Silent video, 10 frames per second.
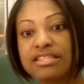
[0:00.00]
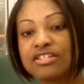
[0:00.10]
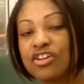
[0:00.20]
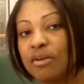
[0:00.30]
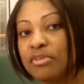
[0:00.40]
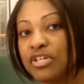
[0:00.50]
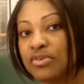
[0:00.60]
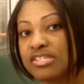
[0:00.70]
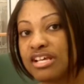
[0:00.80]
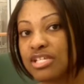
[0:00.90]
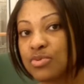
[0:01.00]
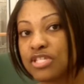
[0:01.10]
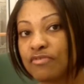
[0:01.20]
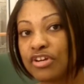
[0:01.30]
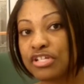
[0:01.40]
The term Q S S
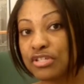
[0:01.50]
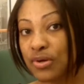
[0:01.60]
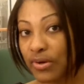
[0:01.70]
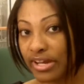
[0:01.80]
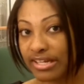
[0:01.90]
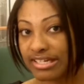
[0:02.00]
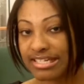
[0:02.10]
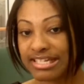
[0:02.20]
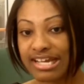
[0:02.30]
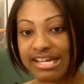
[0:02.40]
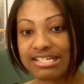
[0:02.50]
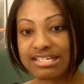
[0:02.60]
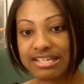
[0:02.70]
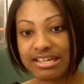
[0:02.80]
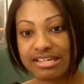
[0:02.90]
was first coined in the
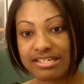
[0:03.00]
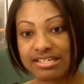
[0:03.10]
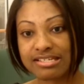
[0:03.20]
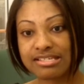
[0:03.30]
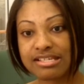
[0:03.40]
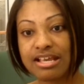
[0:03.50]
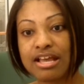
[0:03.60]
nineteen eighties,